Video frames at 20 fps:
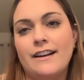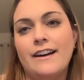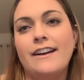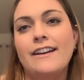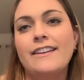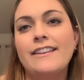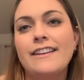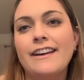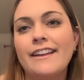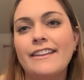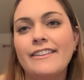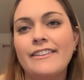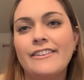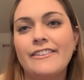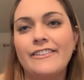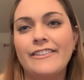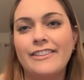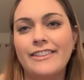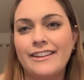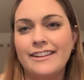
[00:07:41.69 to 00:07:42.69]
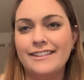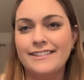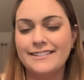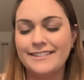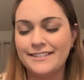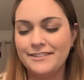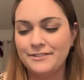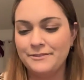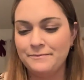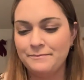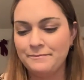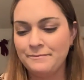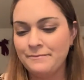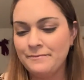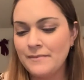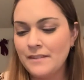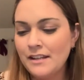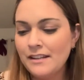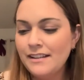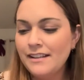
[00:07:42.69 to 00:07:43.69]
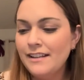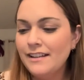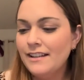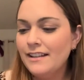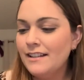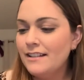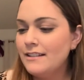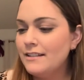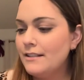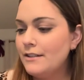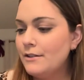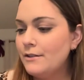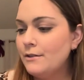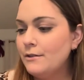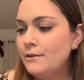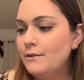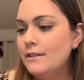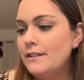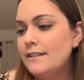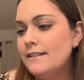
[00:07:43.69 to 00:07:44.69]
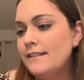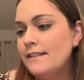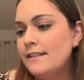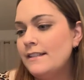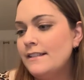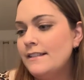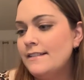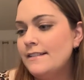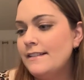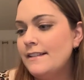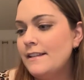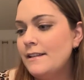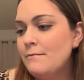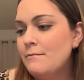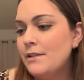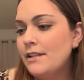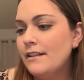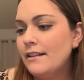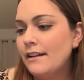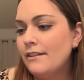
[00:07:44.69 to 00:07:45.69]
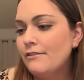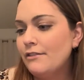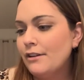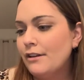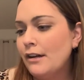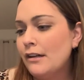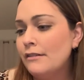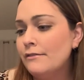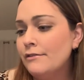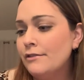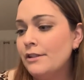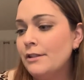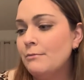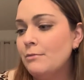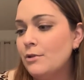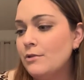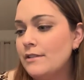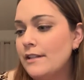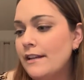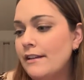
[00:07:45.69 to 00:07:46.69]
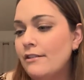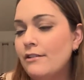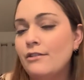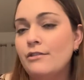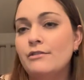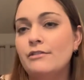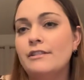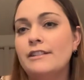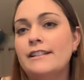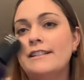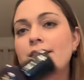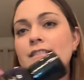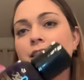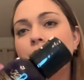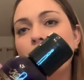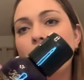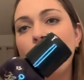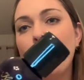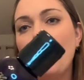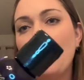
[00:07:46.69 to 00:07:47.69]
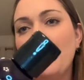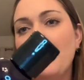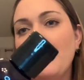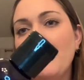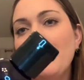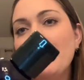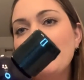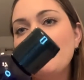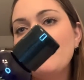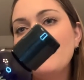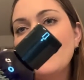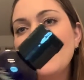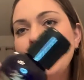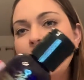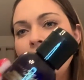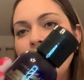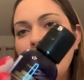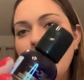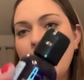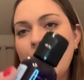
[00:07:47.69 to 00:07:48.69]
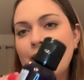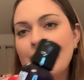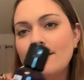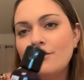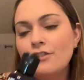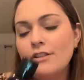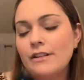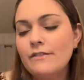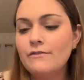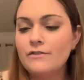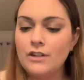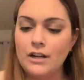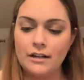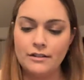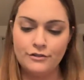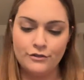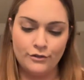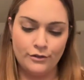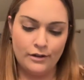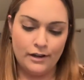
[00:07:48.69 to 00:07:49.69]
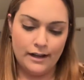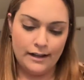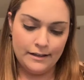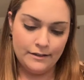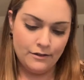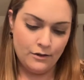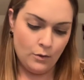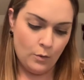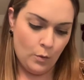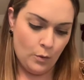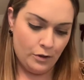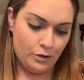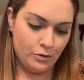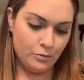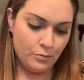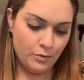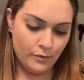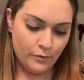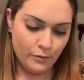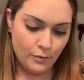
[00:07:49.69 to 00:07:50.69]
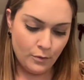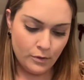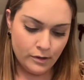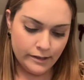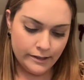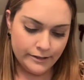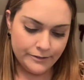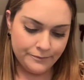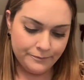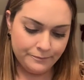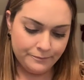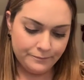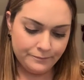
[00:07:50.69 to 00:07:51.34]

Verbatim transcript: got in that little thing too. So this is the Midnight Recovering Botanical Cleansing Oil. I actually have not tried the oil before,